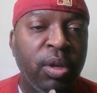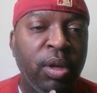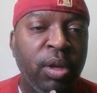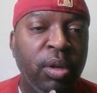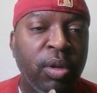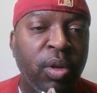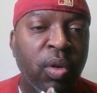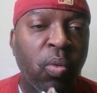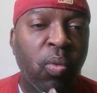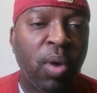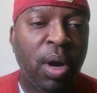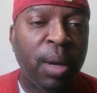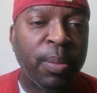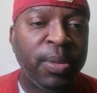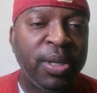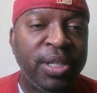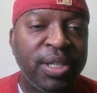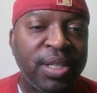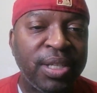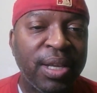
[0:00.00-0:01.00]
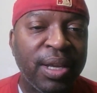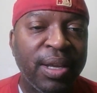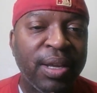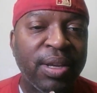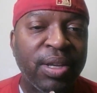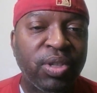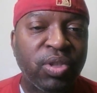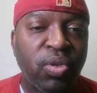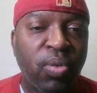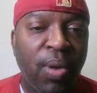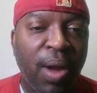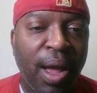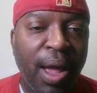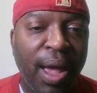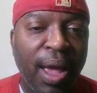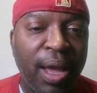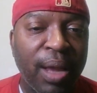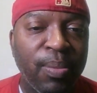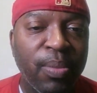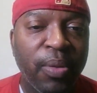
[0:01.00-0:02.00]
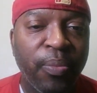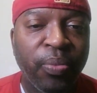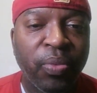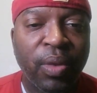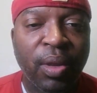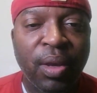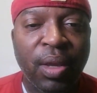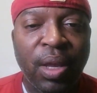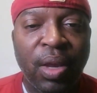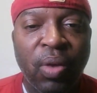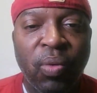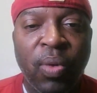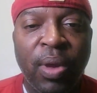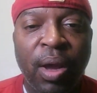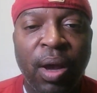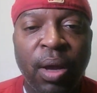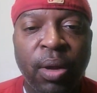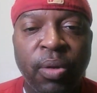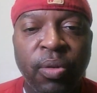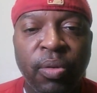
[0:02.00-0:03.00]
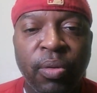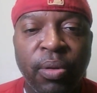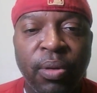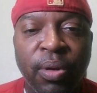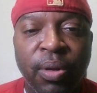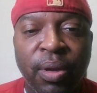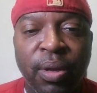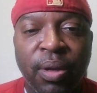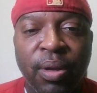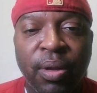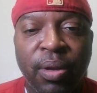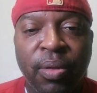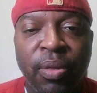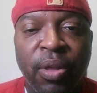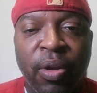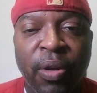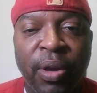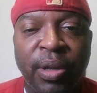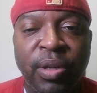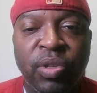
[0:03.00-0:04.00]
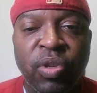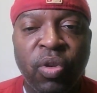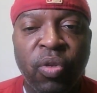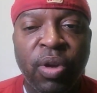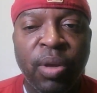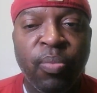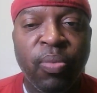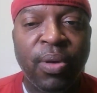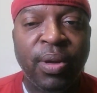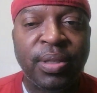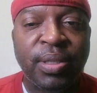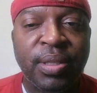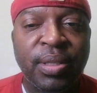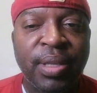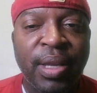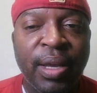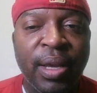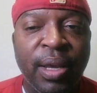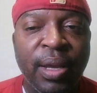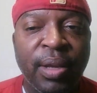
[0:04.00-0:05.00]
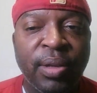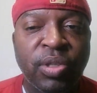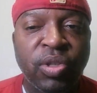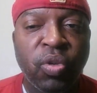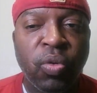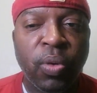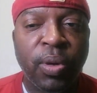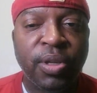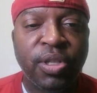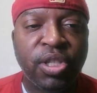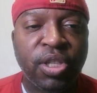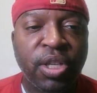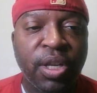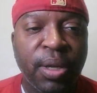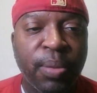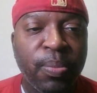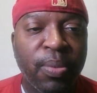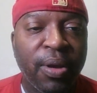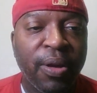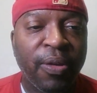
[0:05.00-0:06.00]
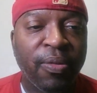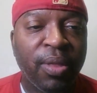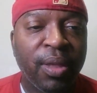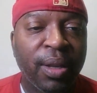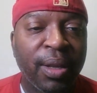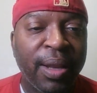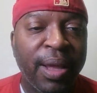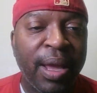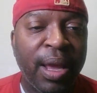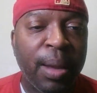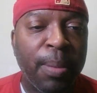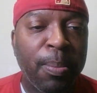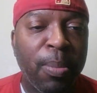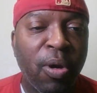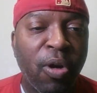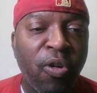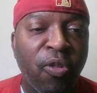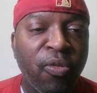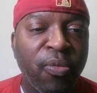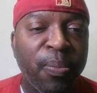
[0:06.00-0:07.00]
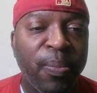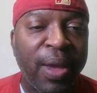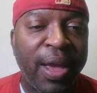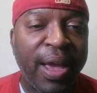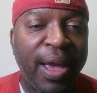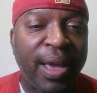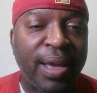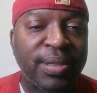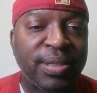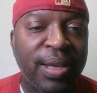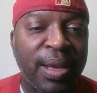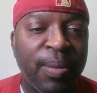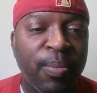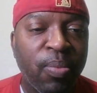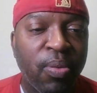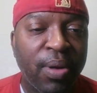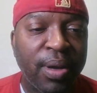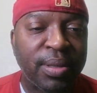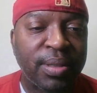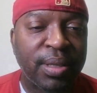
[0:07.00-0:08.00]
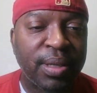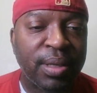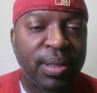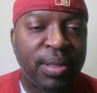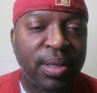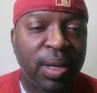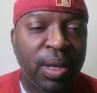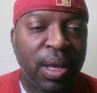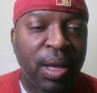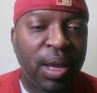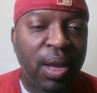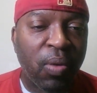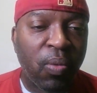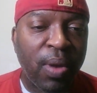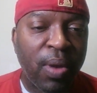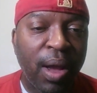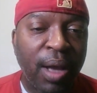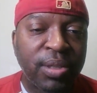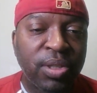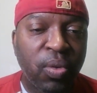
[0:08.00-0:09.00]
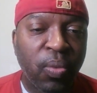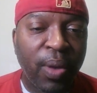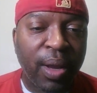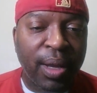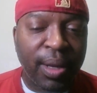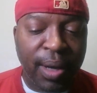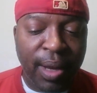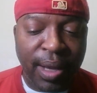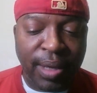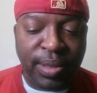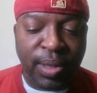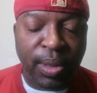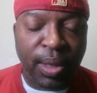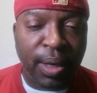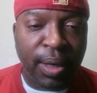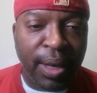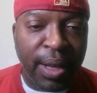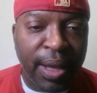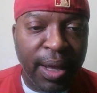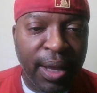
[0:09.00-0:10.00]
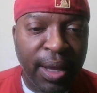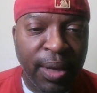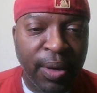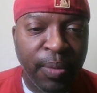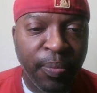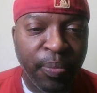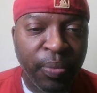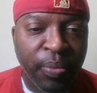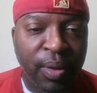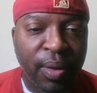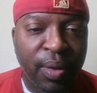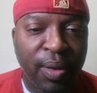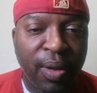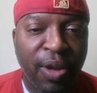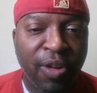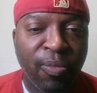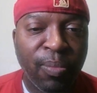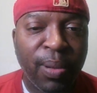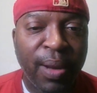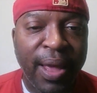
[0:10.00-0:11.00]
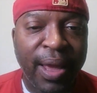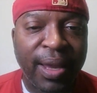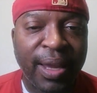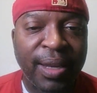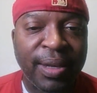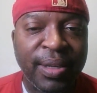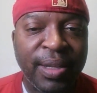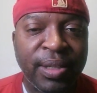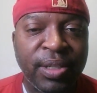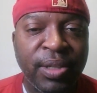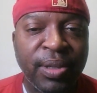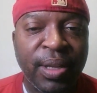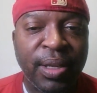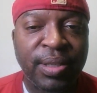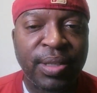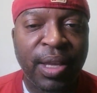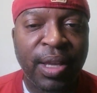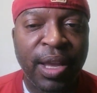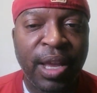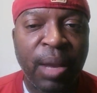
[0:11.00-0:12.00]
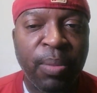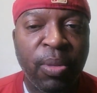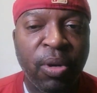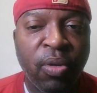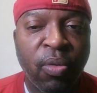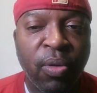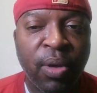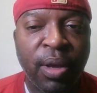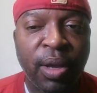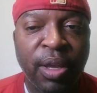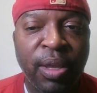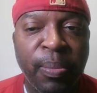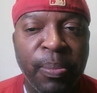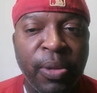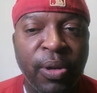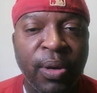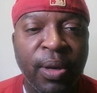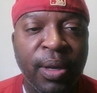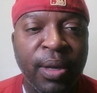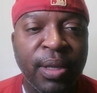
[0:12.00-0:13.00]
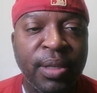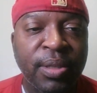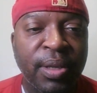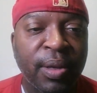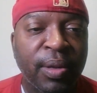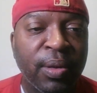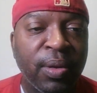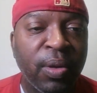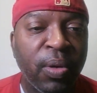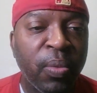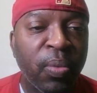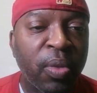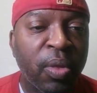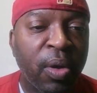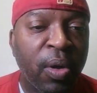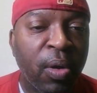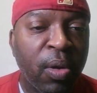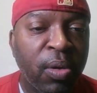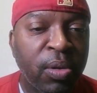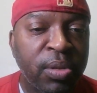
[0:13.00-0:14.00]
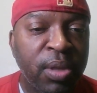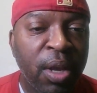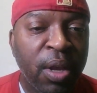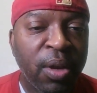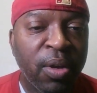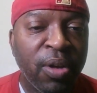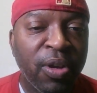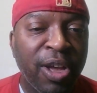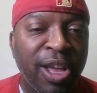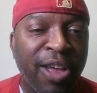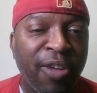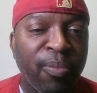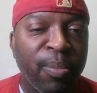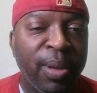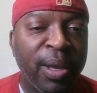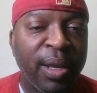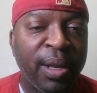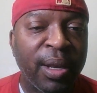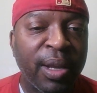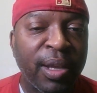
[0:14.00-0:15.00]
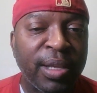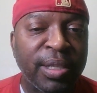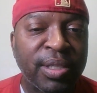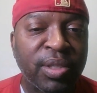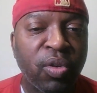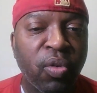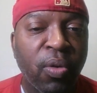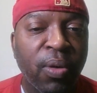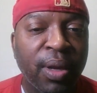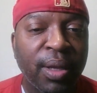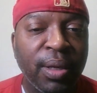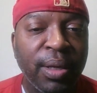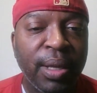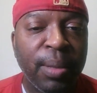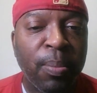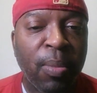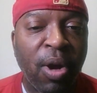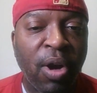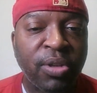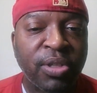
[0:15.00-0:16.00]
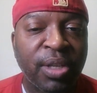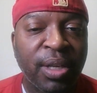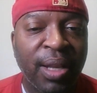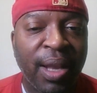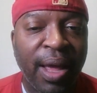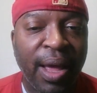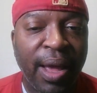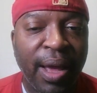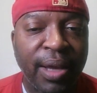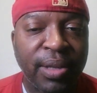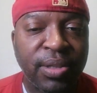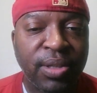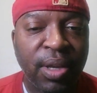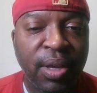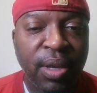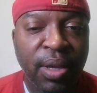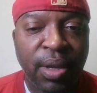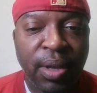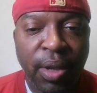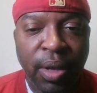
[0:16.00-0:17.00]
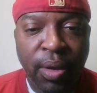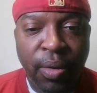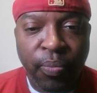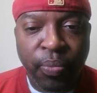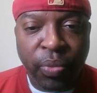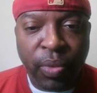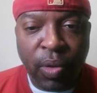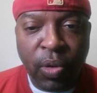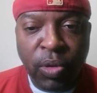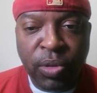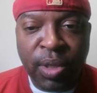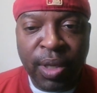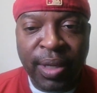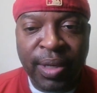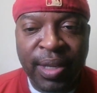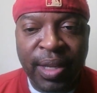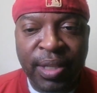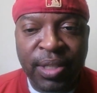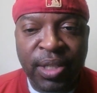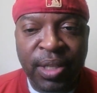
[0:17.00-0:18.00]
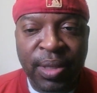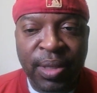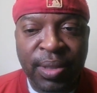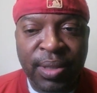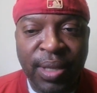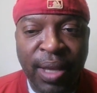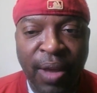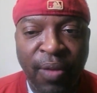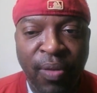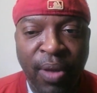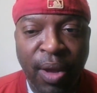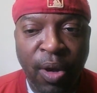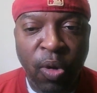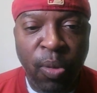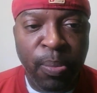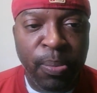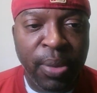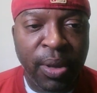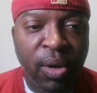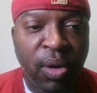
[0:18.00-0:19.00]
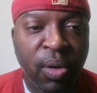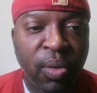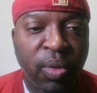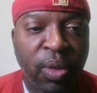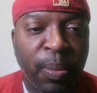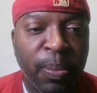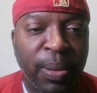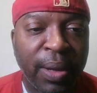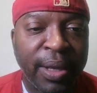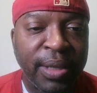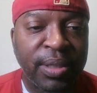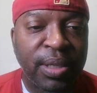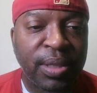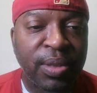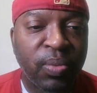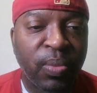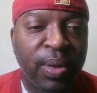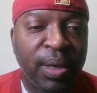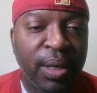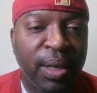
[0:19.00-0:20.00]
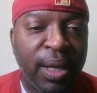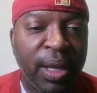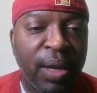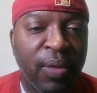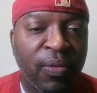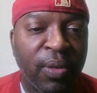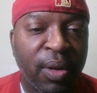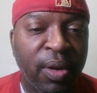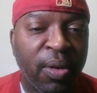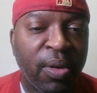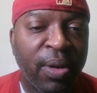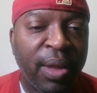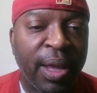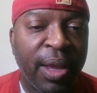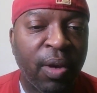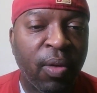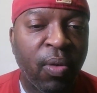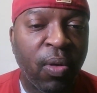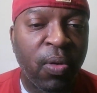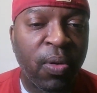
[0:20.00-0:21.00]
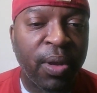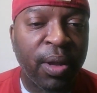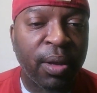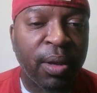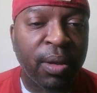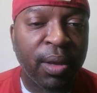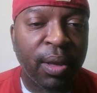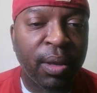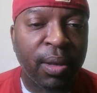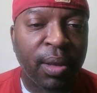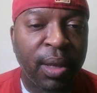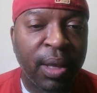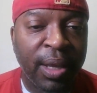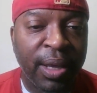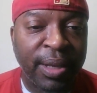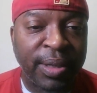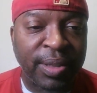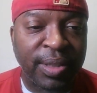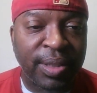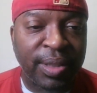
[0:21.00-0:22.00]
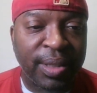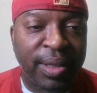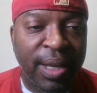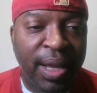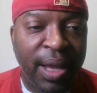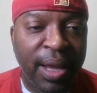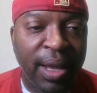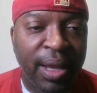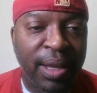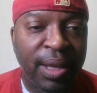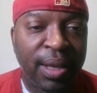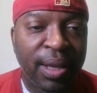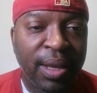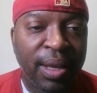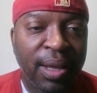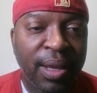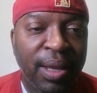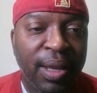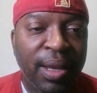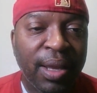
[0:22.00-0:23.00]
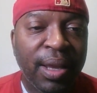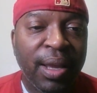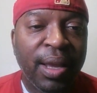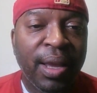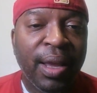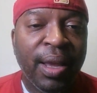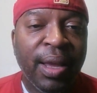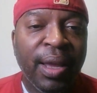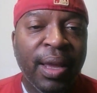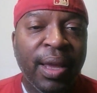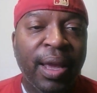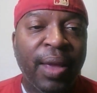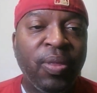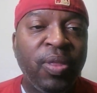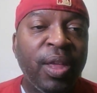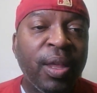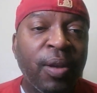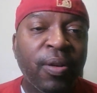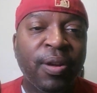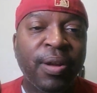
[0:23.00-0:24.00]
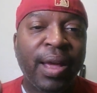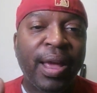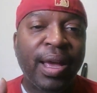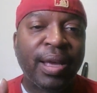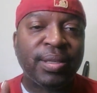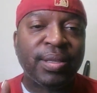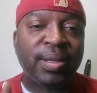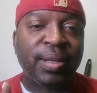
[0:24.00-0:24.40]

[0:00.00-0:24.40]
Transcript: Duwamish tribe. We honor their enduring presence and stewardship of the land, both past and present. We also recognize that the land of Black, Indigenous, and immigrant communities, including those who have been historically marginalized, whose conditions have helped build the places we live, learn, and grow in today. And then I'm going to ask the